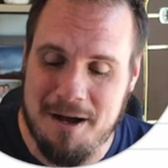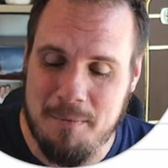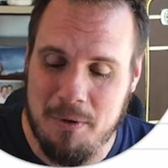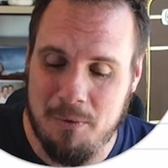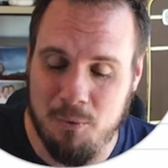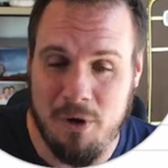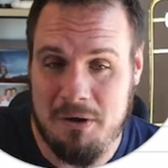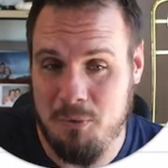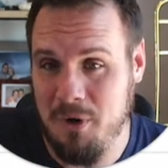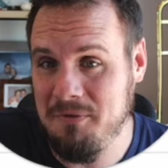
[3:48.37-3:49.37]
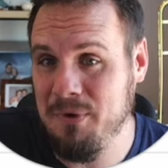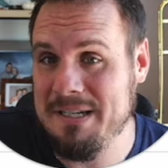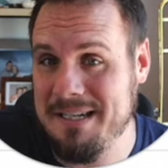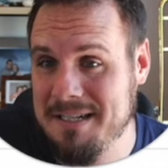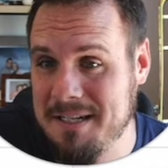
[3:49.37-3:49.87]
what if we
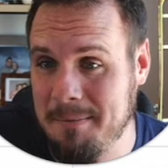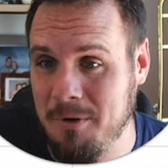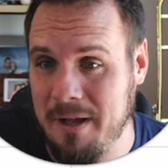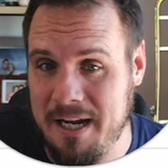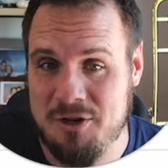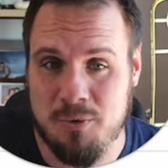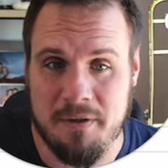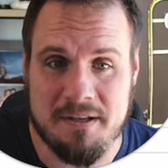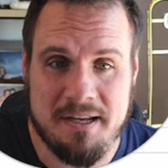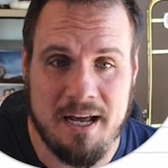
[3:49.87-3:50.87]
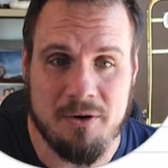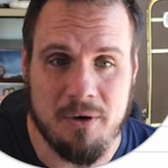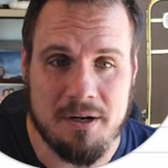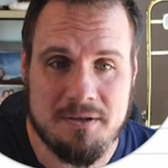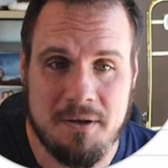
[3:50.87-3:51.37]
did double each one of these
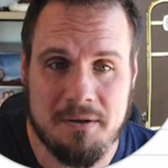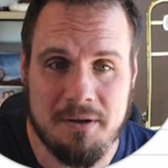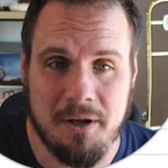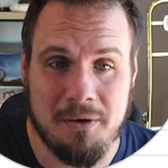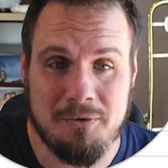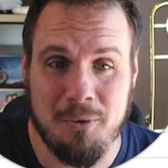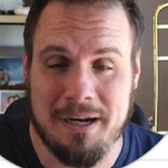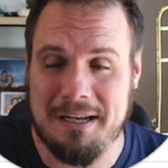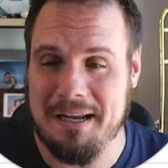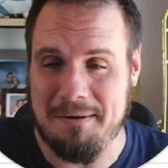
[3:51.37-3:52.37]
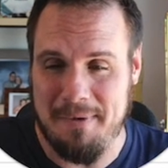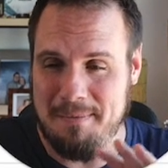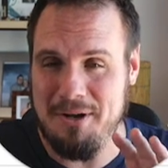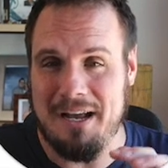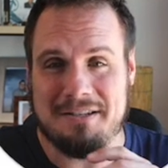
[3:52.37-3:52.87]
categories? Do you want to? Maybe
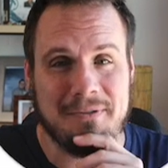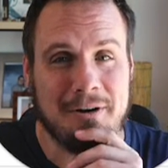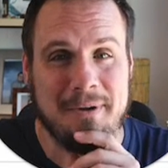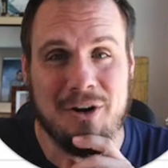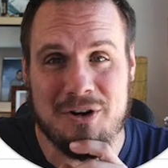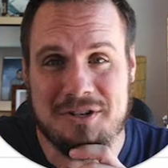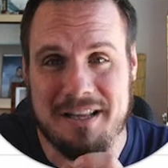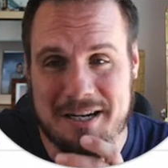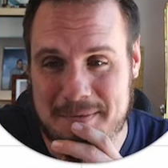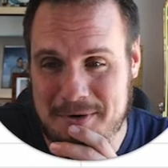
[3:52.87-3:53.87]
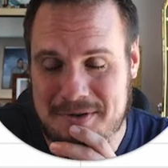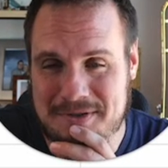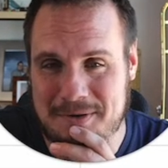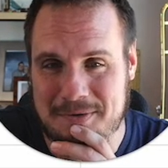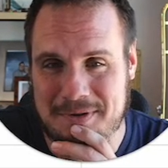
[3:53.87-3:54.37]
you guys have already been crunching that number,
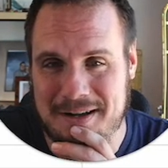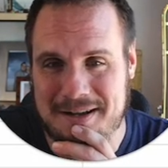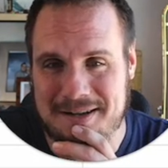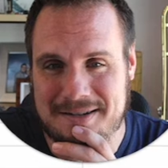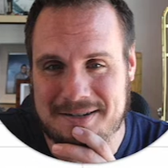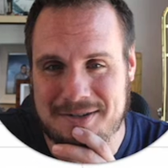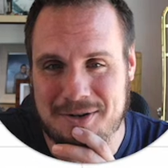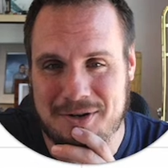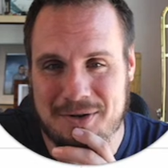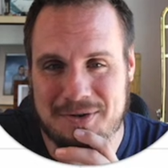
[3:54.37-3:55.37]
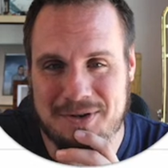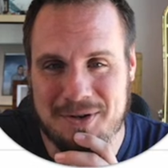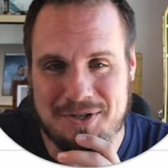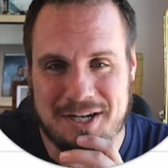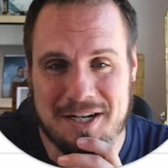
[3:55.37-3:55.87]
so no
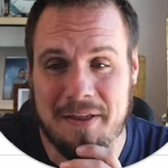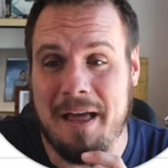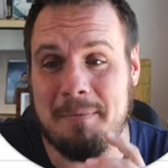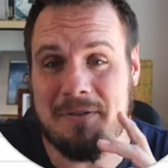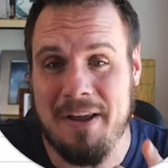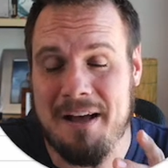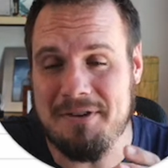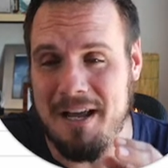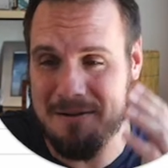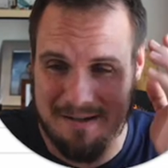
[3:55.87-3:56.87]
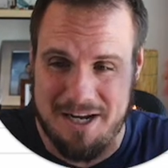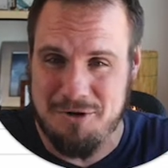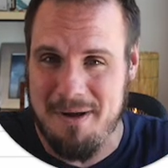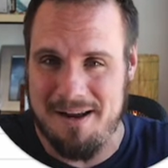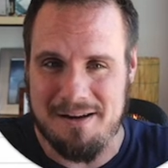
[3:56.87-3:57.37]
cheating on that. But if you haven't yet, get in your
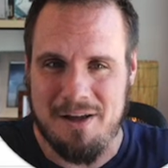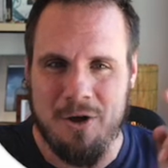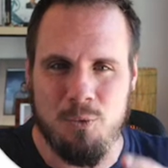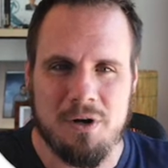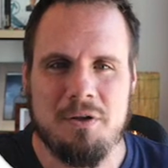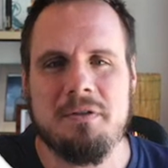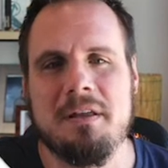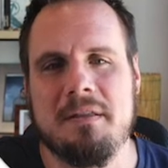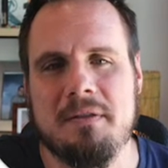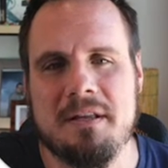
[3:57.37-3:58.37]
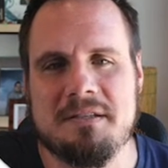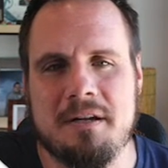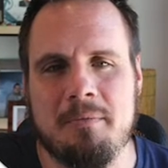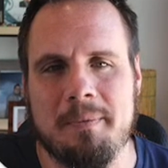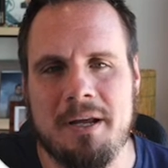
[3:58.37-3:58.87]
mind, what do you think this
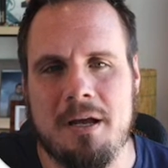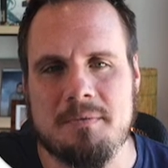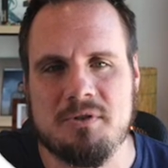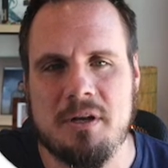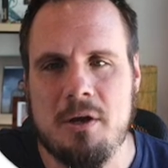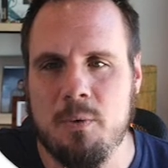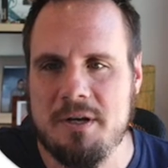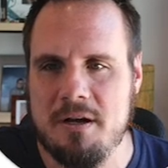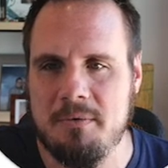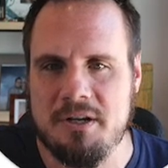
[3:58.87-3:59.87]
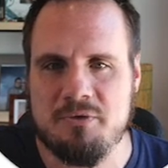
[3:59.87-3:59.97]
number becomes? We double each one of